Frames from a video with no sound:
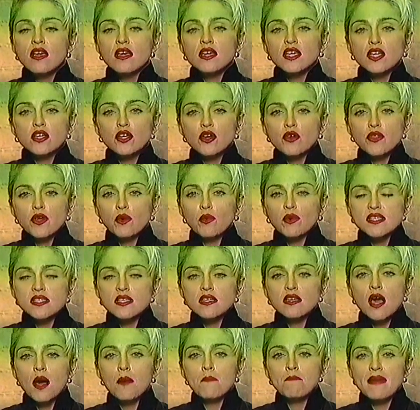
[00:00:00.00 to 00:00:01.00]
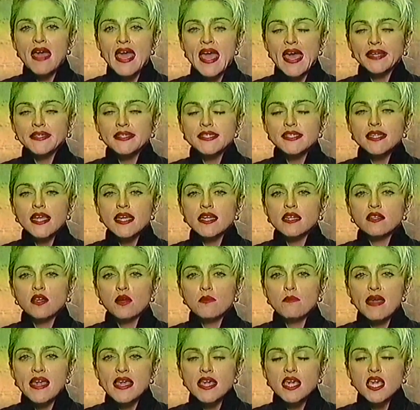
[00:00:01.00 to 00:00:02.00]
You know, there wasn't a man standing there
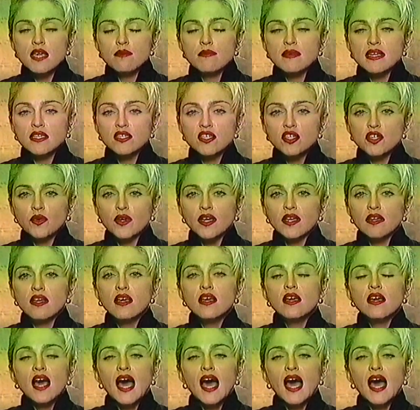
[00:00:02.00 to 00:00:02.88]
making me do it.